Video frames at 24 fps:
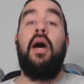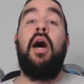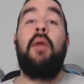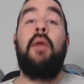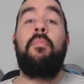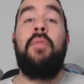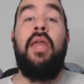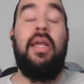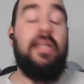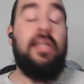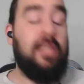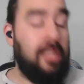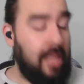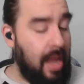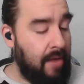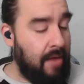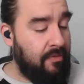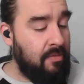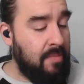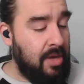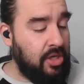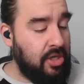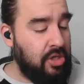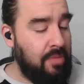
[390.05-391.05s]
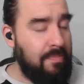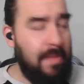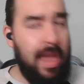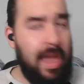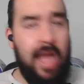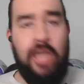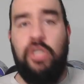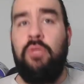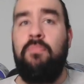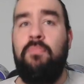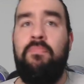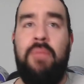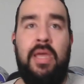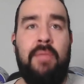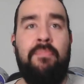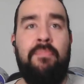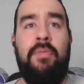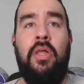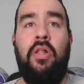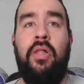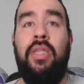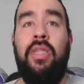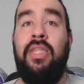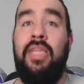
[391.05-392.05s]
Up next, the aforementioned match, Big
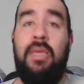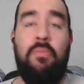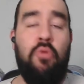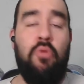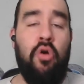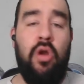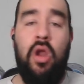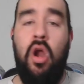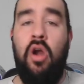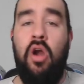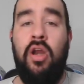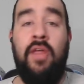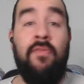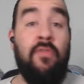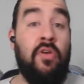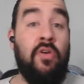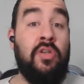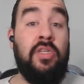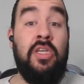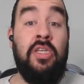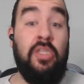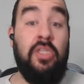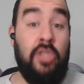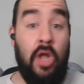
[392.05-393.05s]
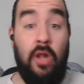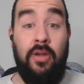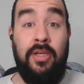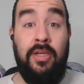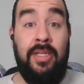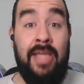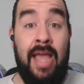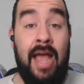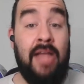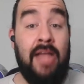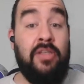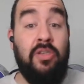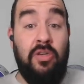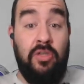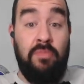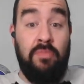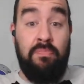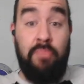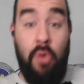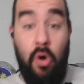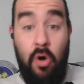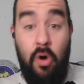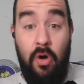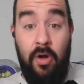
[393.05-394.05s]
Bill and Lee Moriarty versus Dalton Castle's
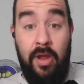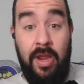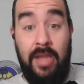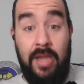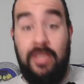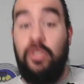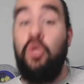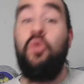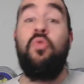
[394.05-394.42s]
boys,